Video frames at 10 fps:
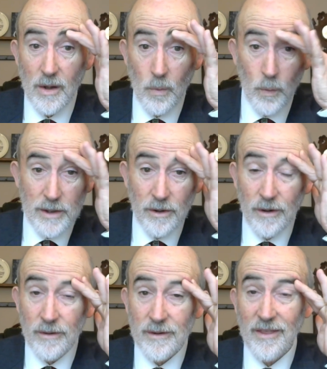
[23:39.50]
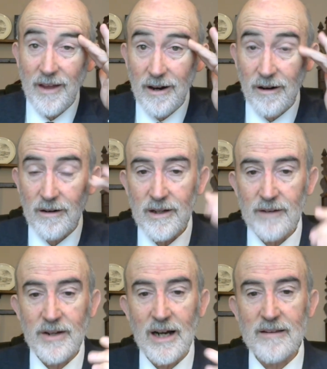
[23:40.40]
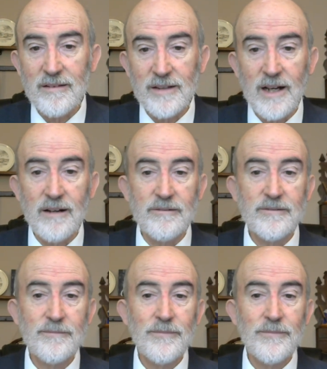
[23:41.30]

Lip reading: We learn there of God's love